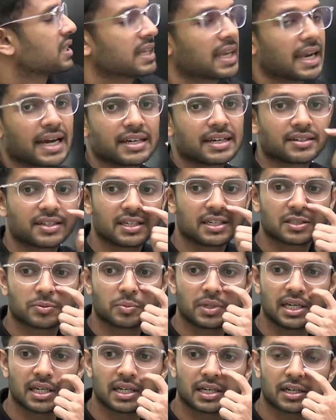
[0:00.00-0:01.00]
the light ray
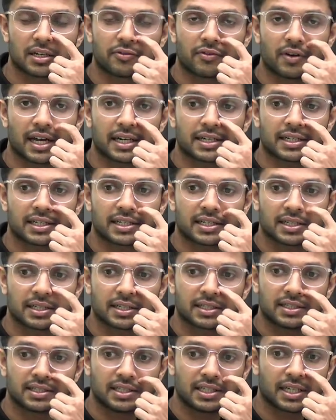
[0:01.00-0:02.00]
is being reflected.
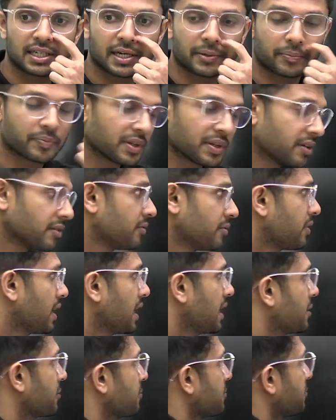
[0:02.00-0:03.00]
Theek hai?
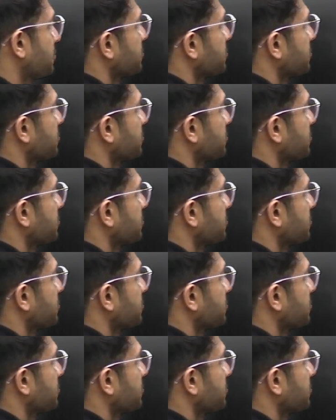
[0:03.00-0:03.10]
Fine.